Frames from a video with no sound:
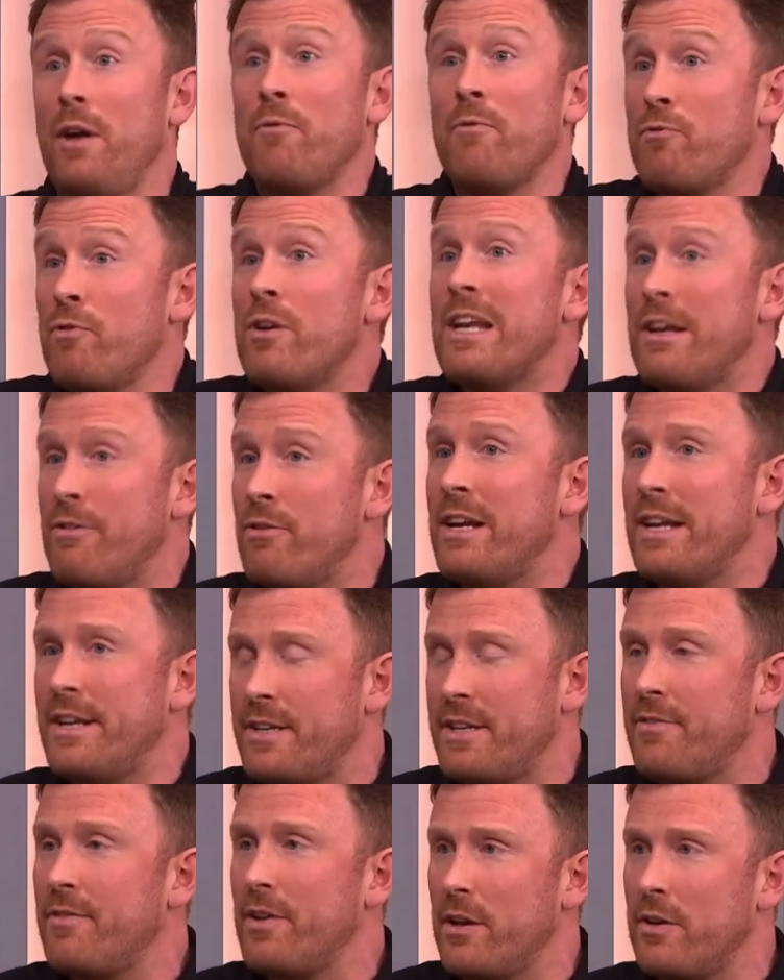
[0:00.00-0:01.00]
really, really
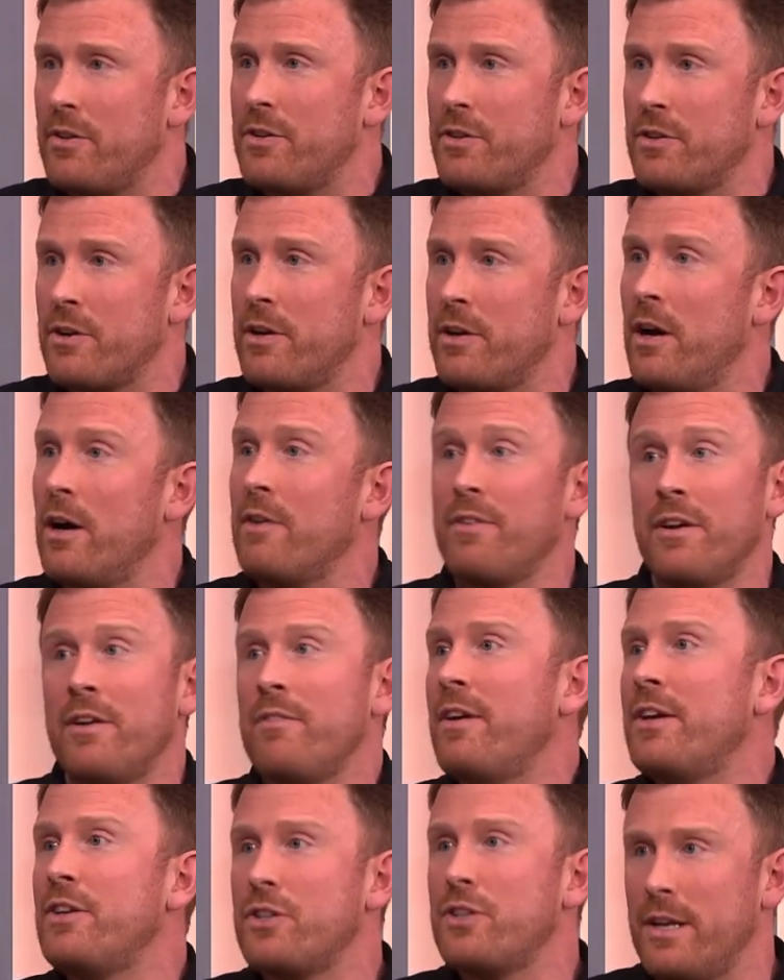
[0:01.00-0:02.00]
difficult to turn off, and
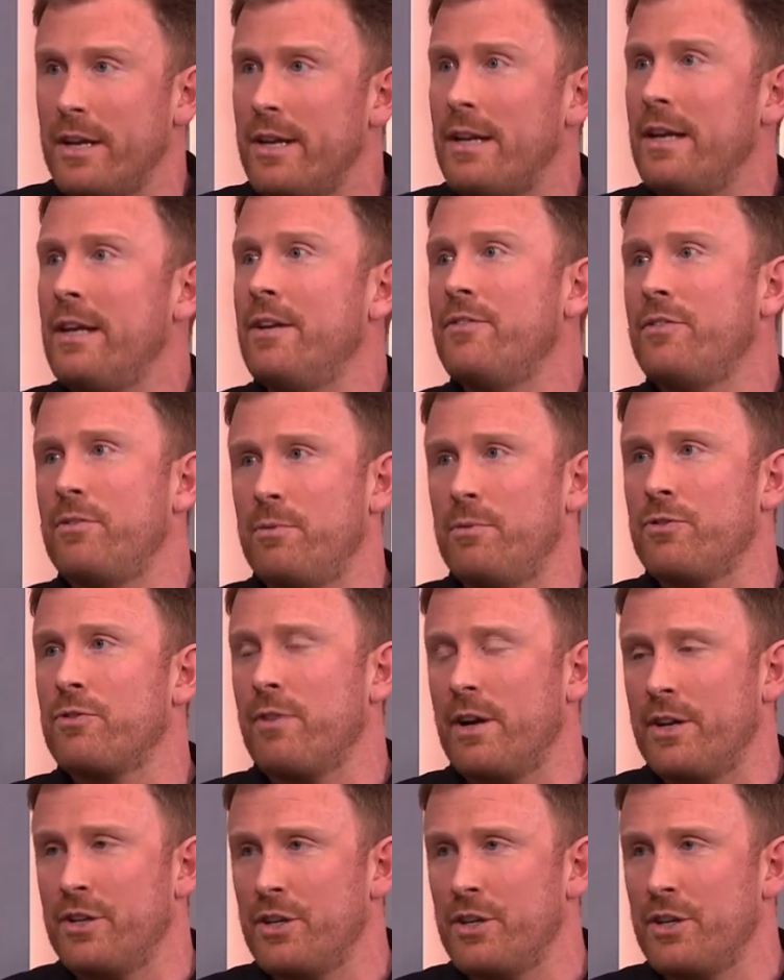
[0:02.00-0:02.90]
eventually it leads to us crashing.